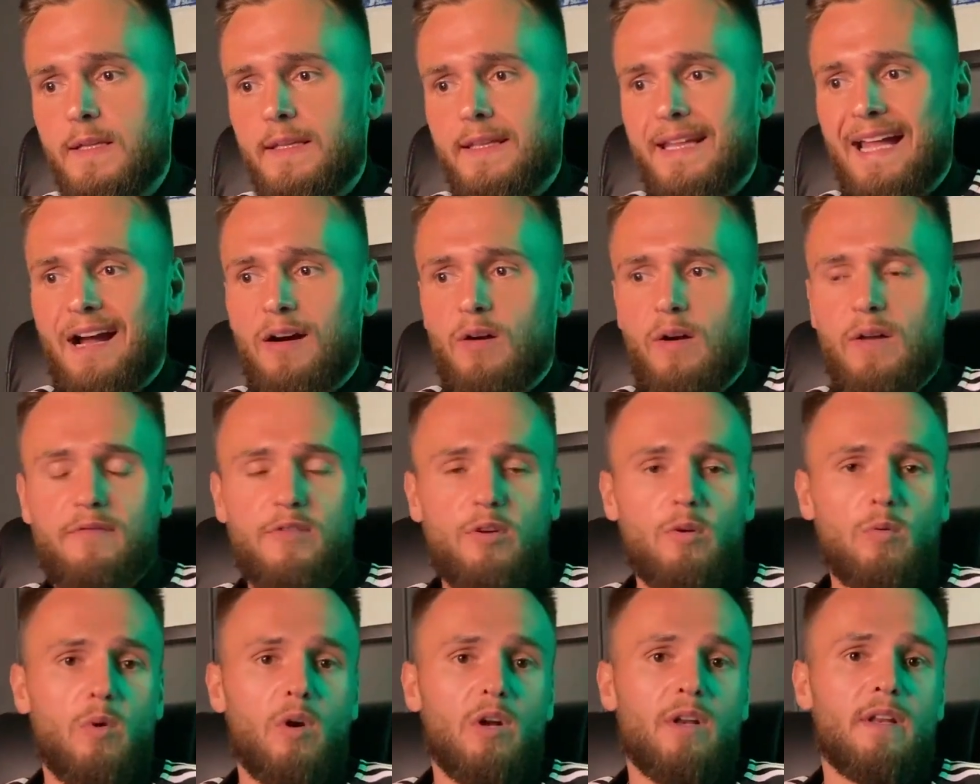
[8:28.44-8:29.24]
Now, if
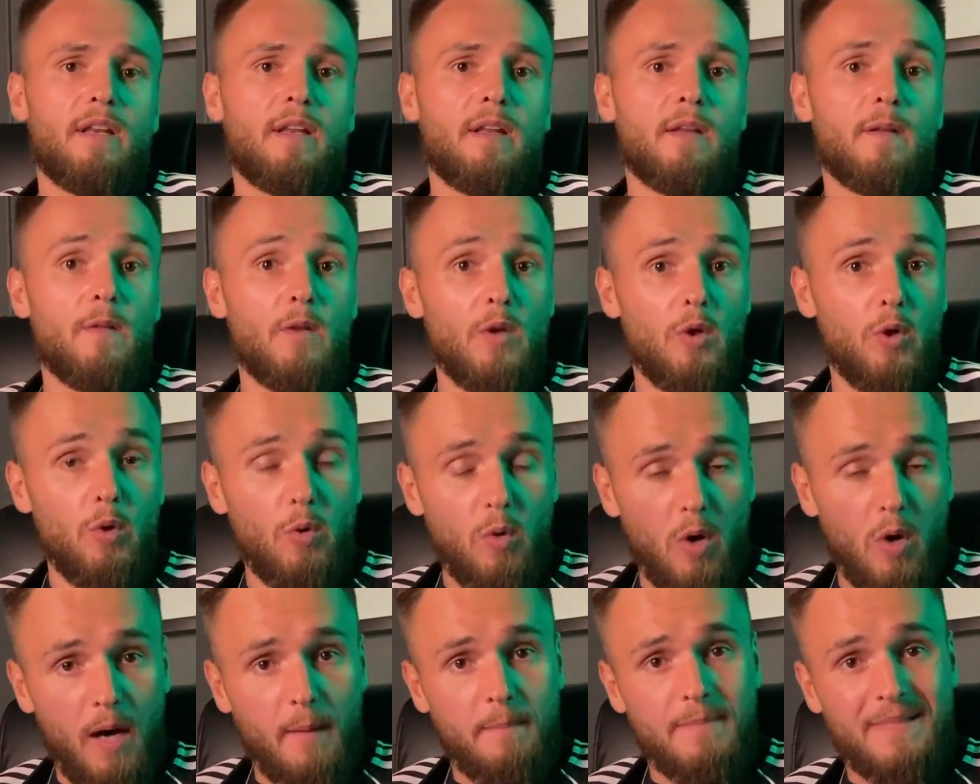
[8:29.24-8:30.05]
you want
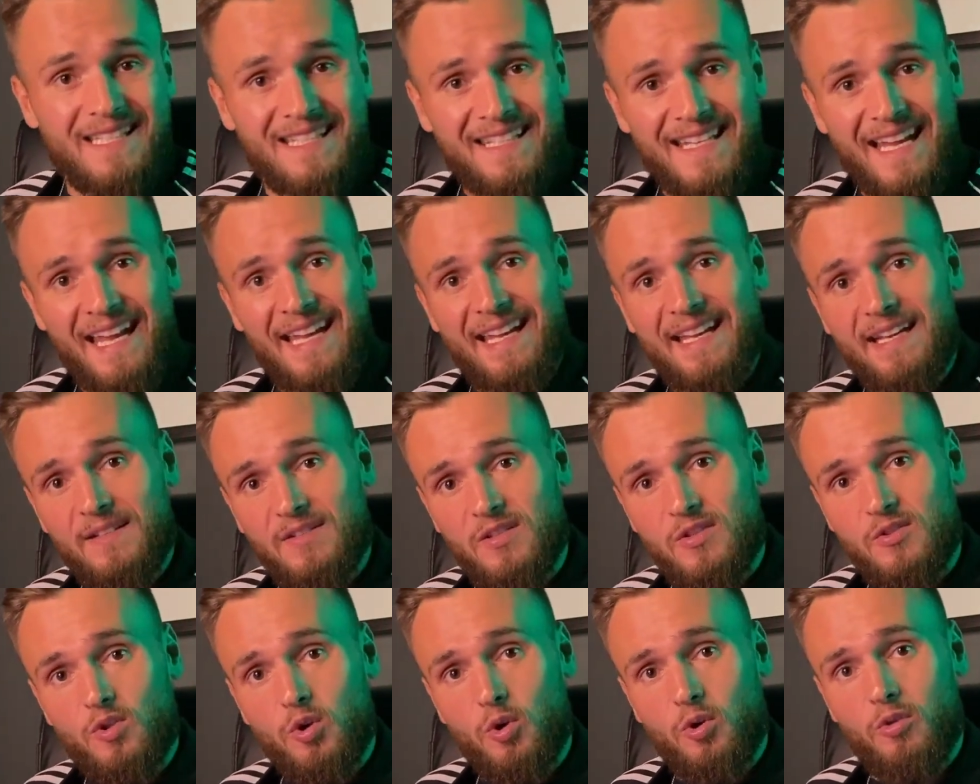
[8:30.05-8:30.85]
new up-to-date
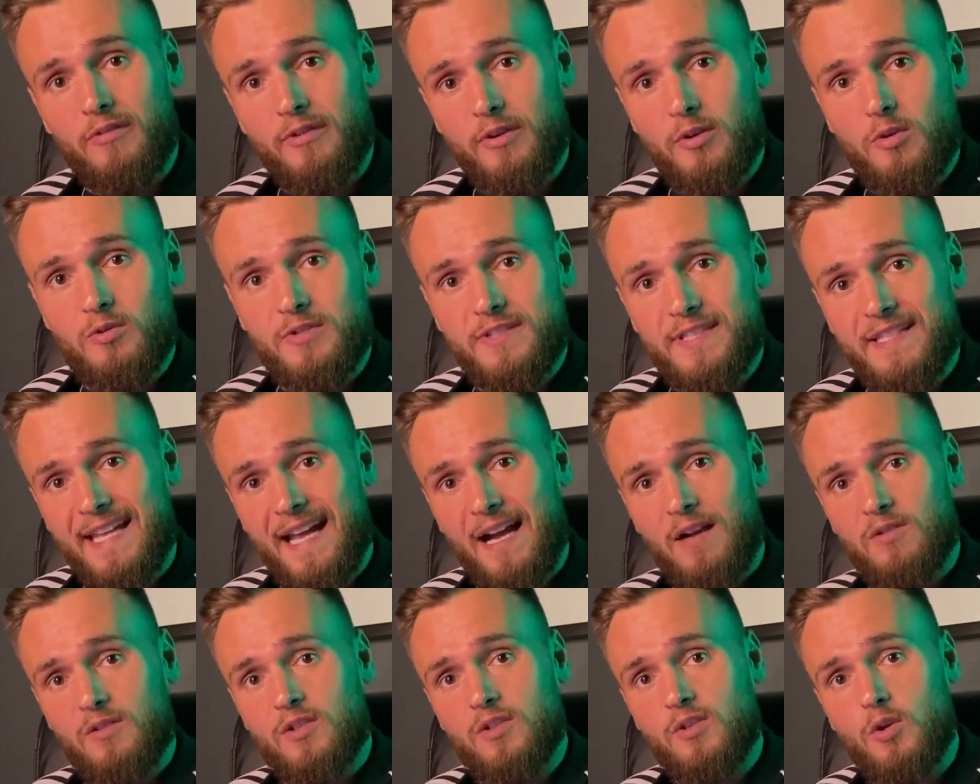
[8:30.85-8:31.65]
tutorials on
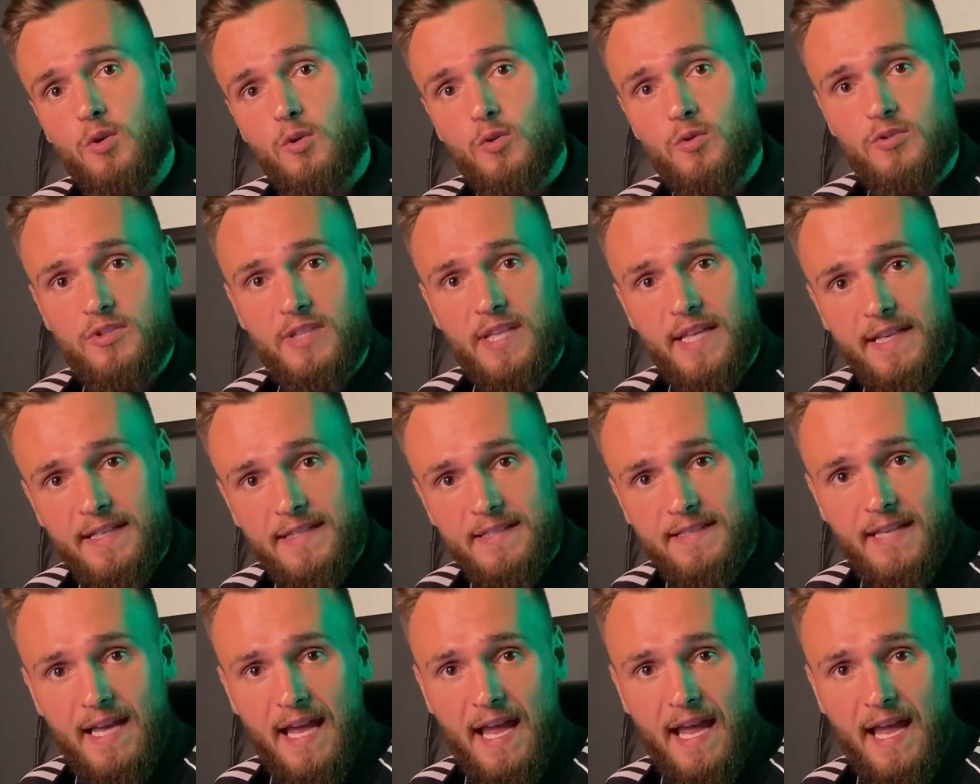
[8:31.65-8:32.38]
how to use this,